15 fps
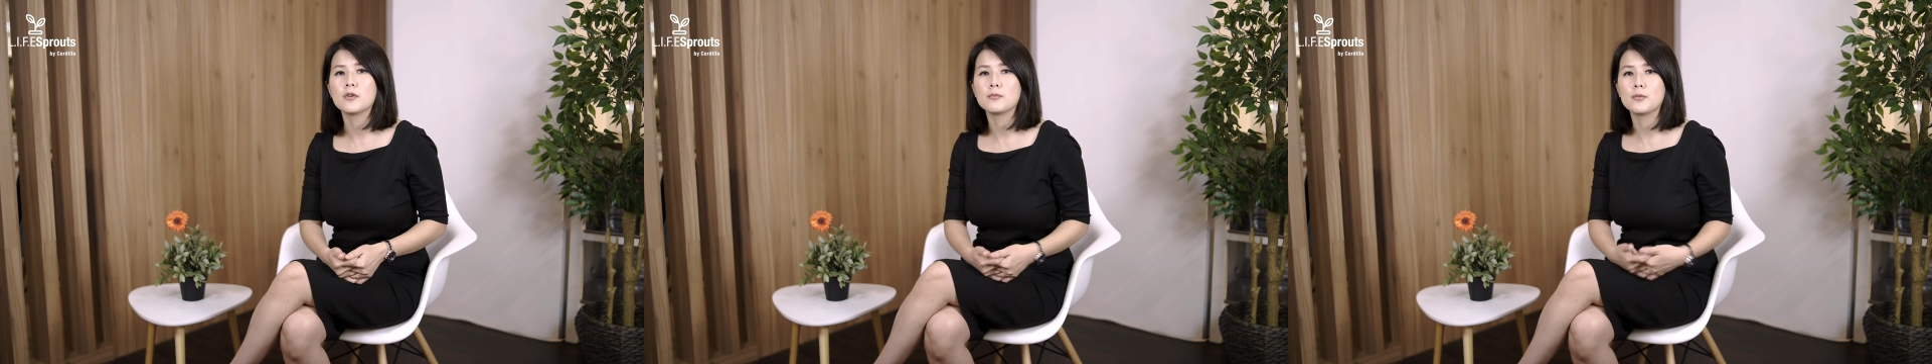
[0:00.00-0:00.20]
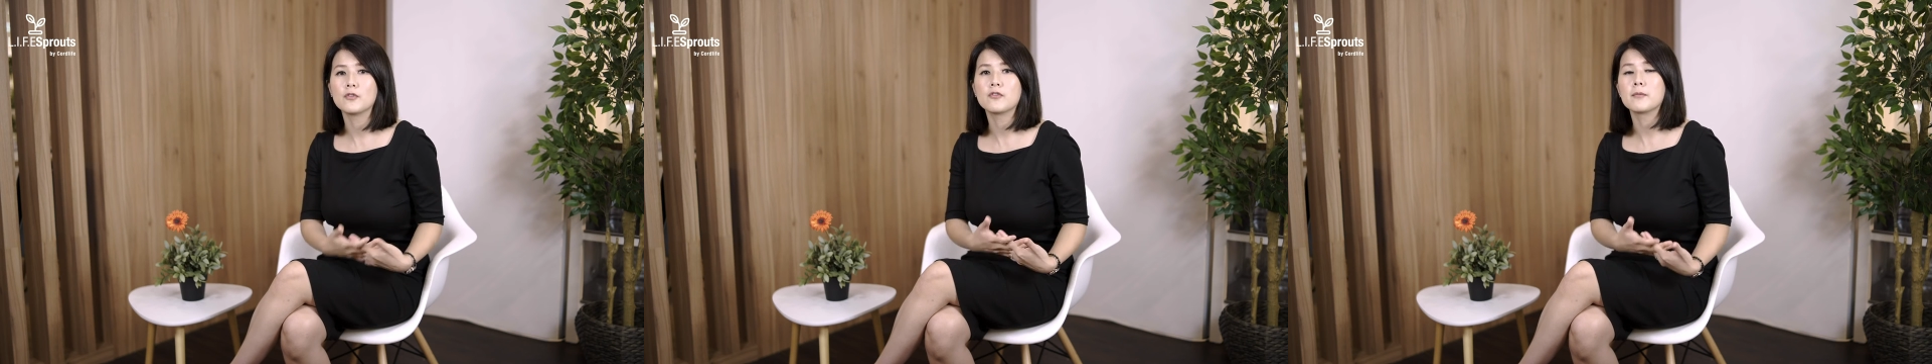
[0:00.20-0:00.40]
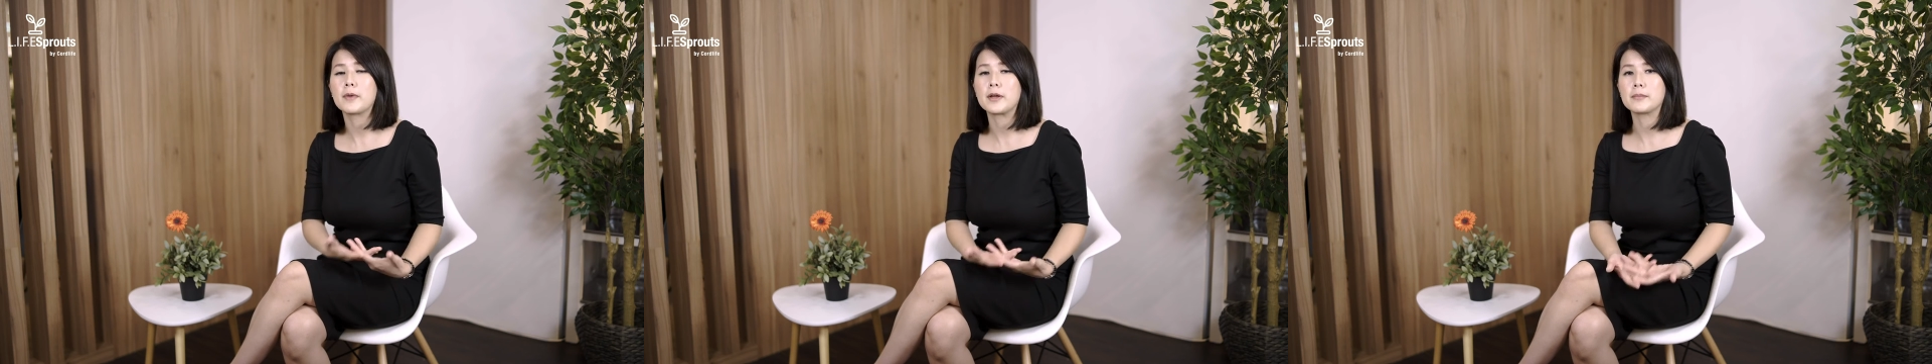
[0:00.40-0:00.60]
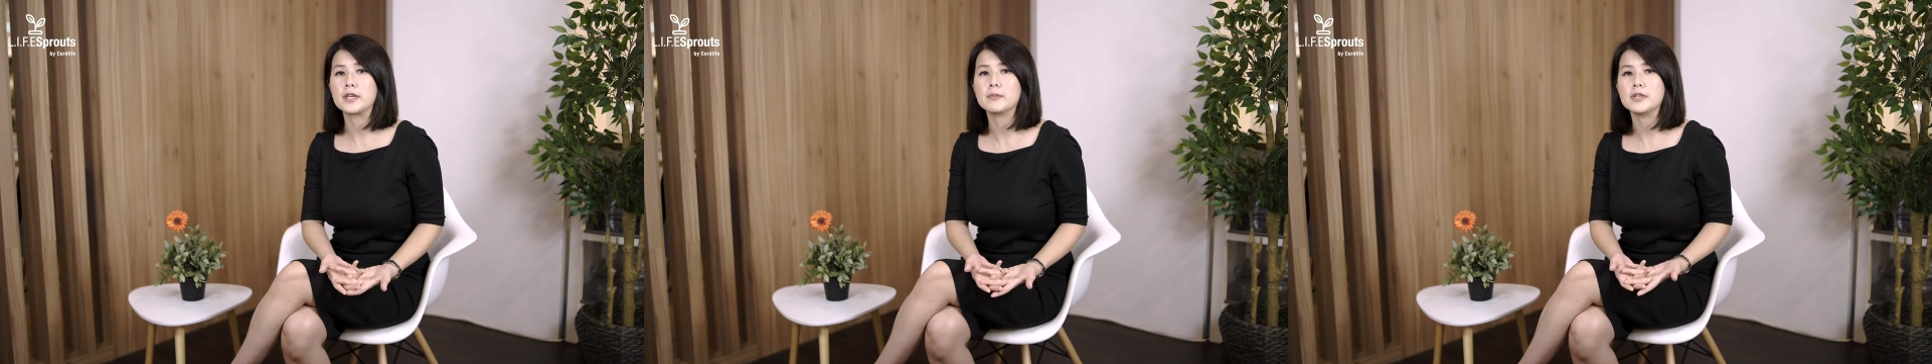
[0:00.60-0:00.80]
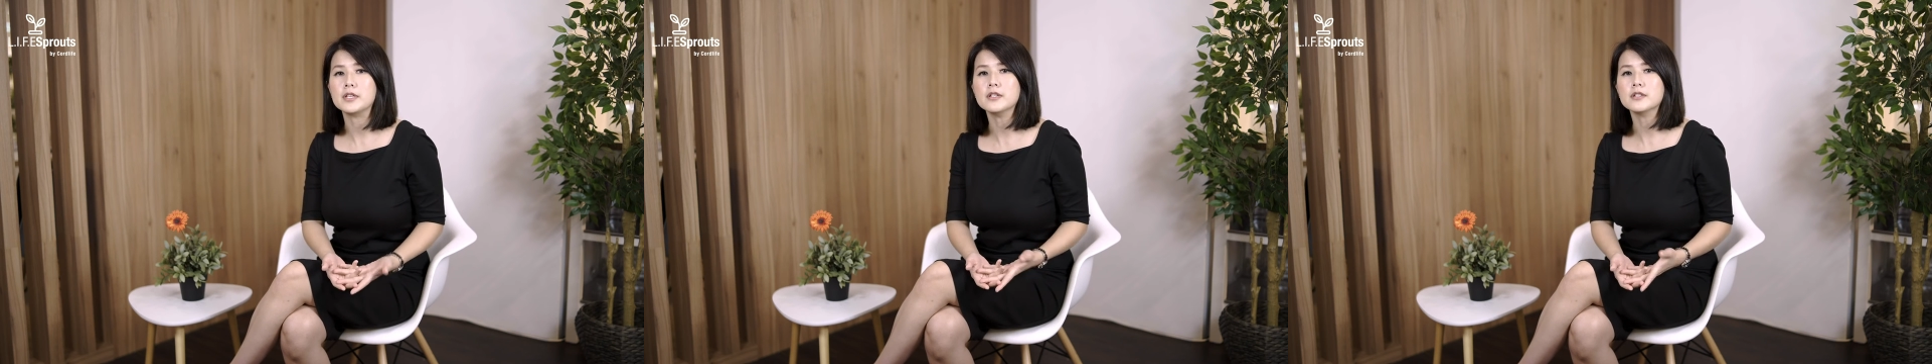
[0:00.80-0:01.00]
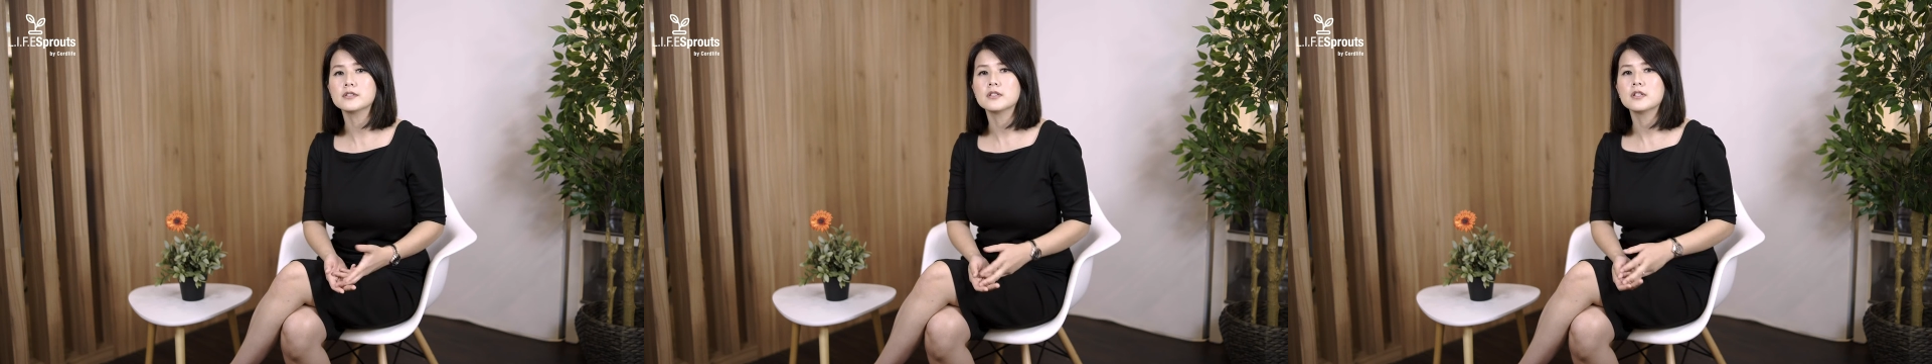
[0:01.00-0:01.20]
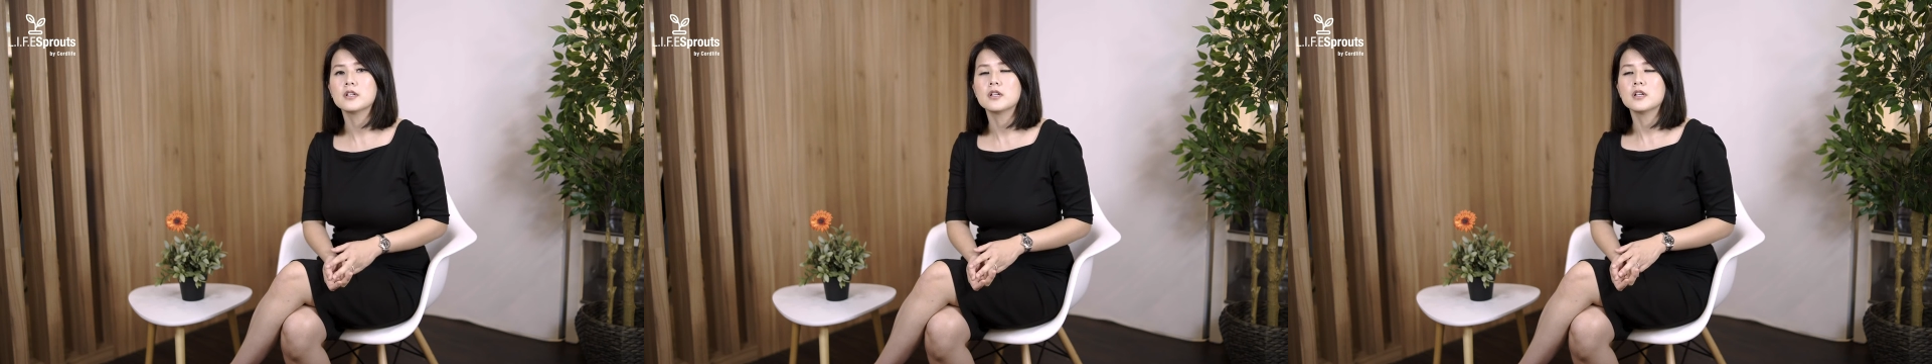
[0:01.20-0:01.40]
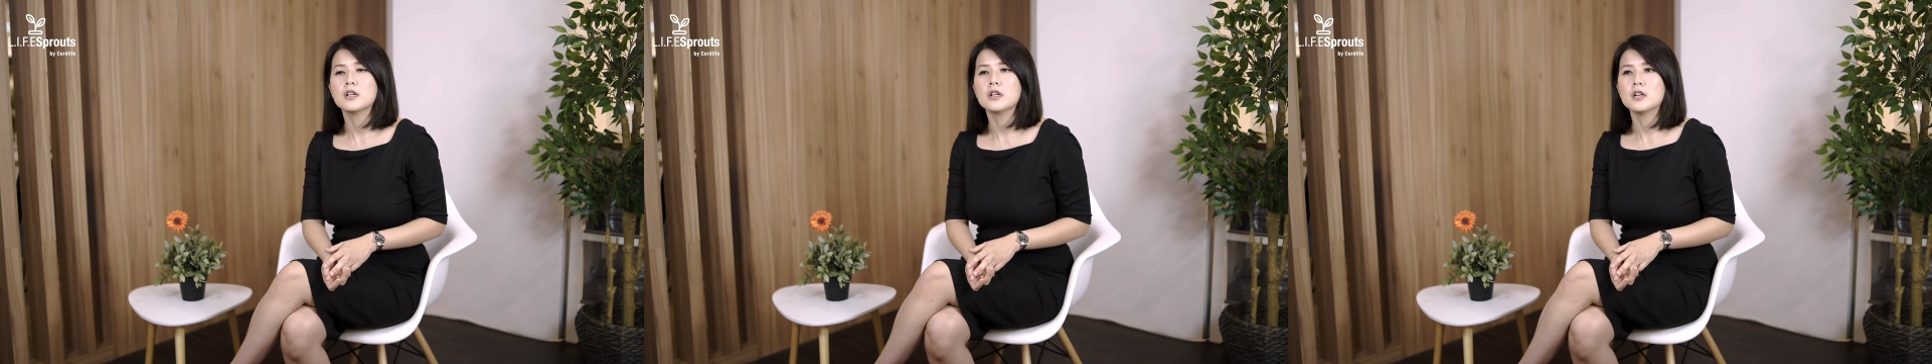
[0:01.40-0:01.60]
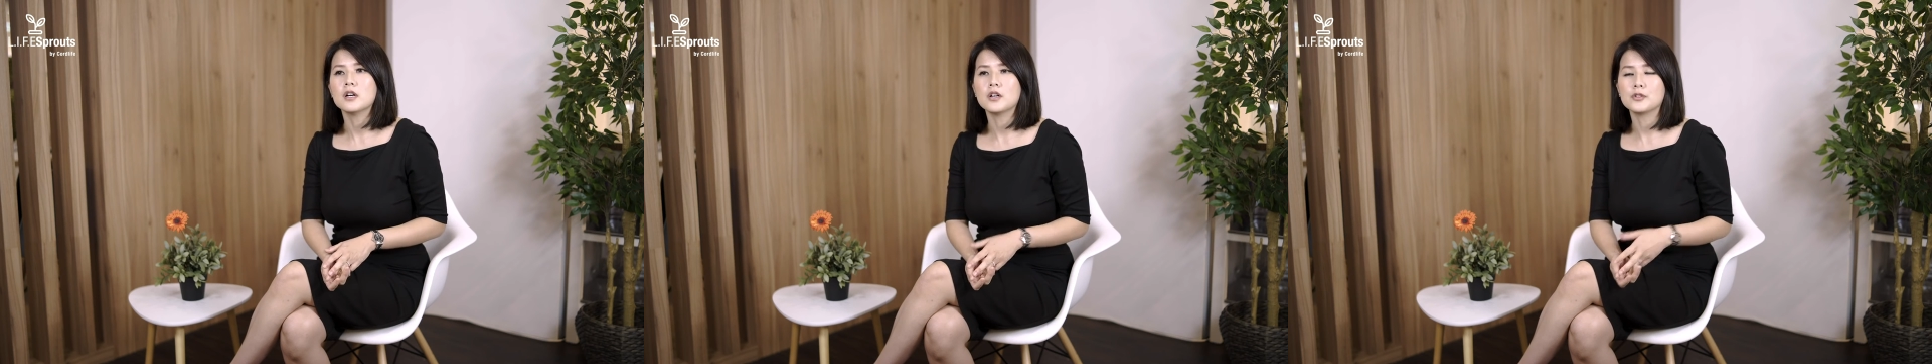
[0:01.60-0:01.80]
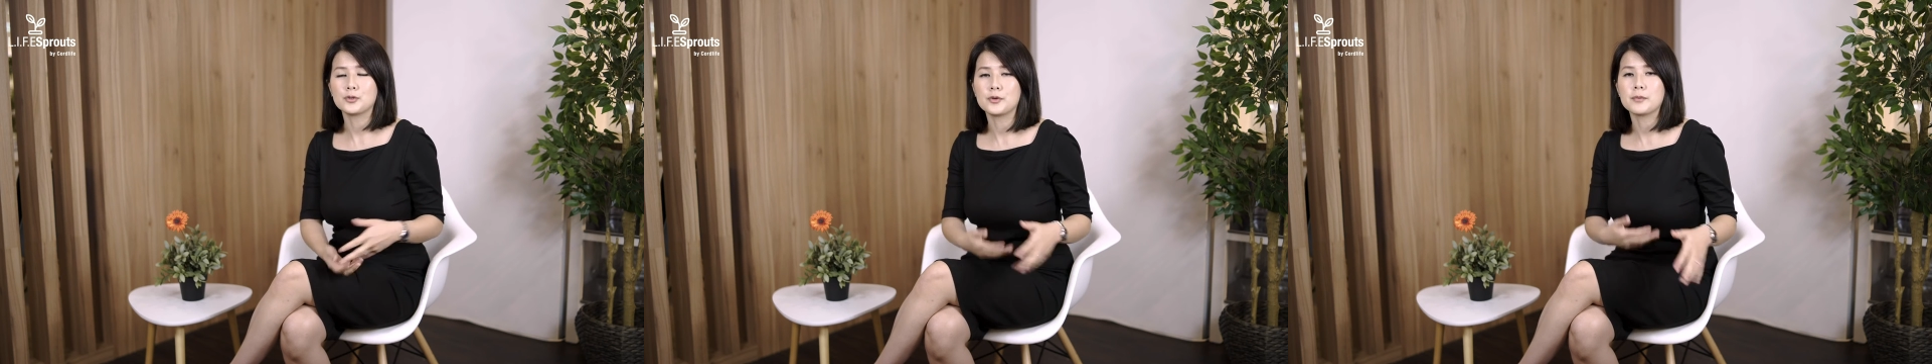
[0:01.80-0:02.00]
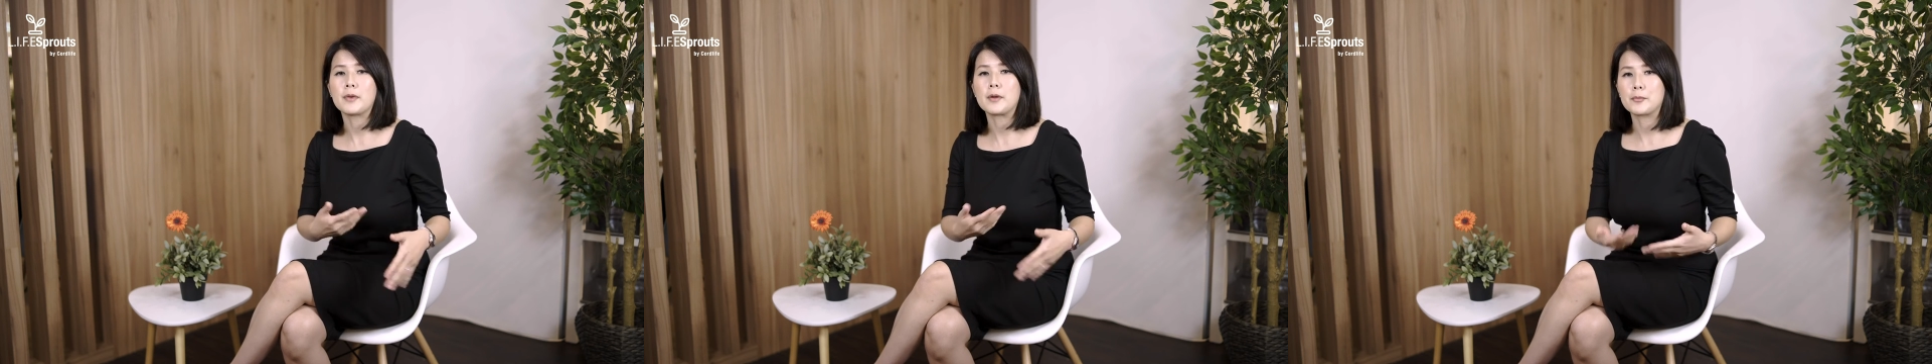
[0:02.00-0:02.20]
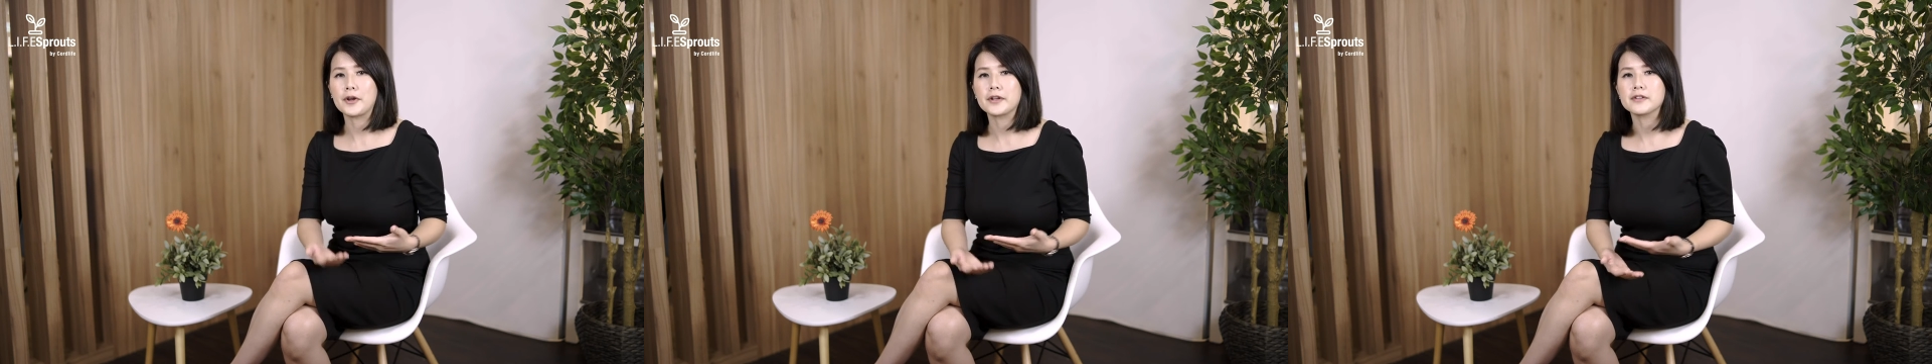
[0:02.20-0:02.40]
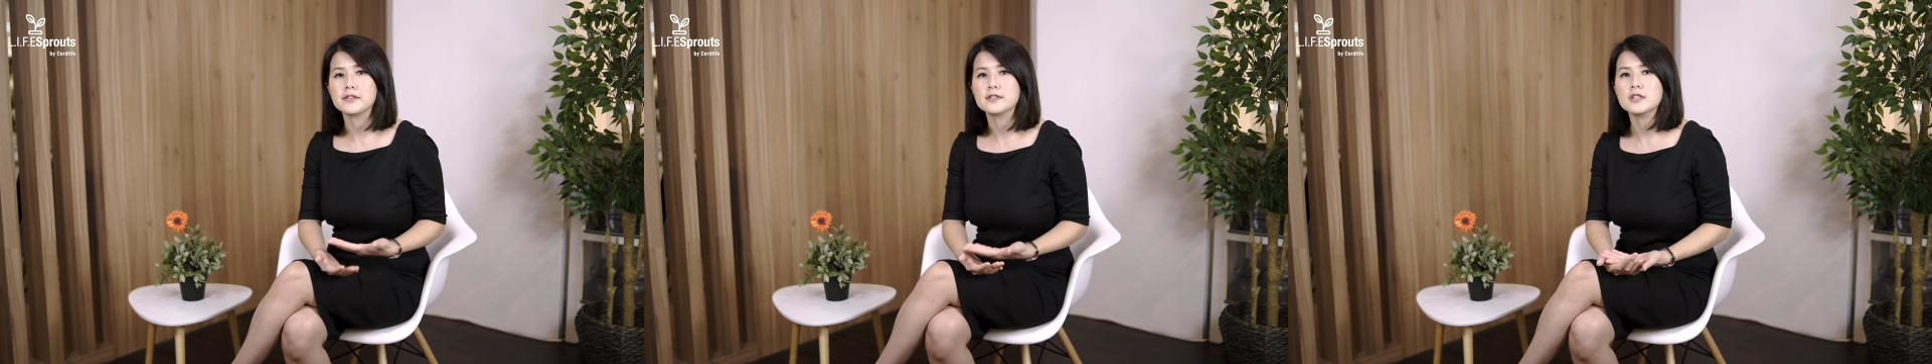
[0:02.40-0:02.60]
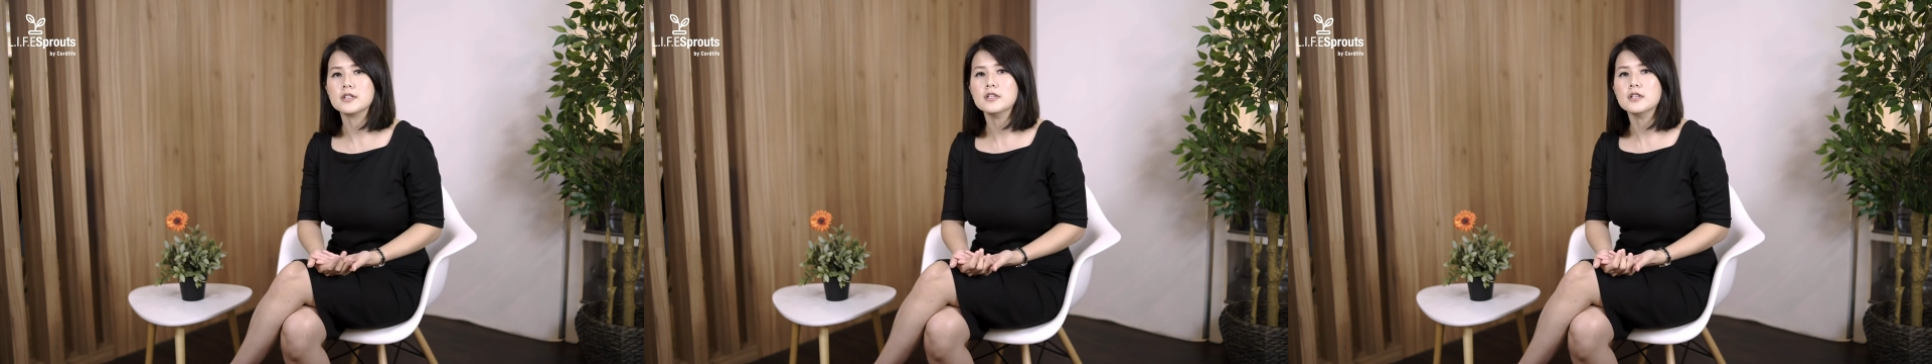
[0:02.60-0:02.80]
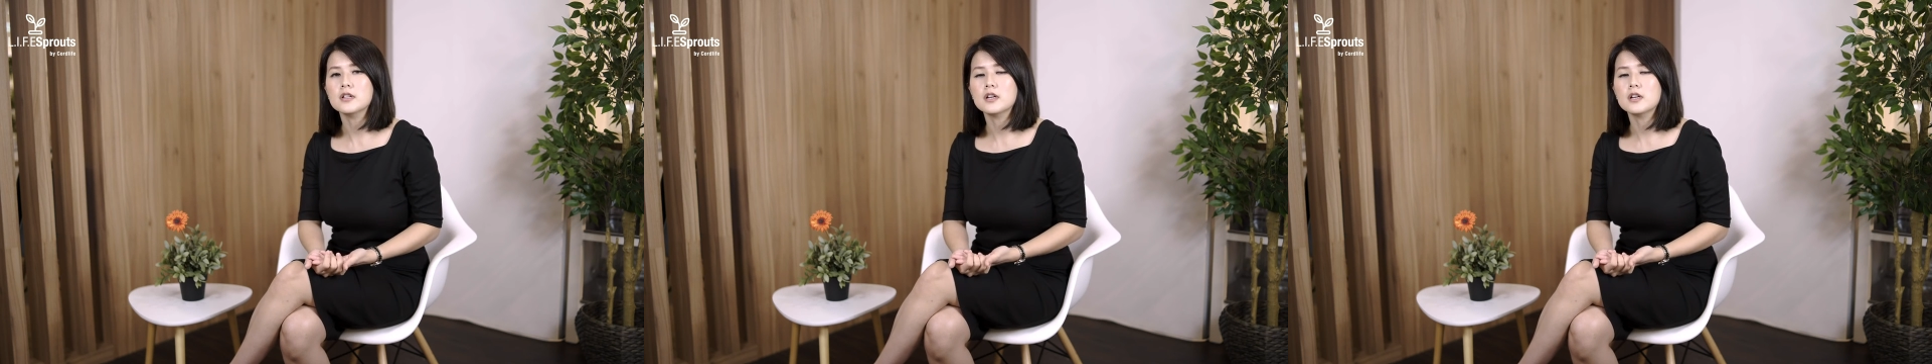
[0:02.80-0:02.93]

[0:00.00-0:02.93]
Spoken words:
both of my babies during my pregnancy.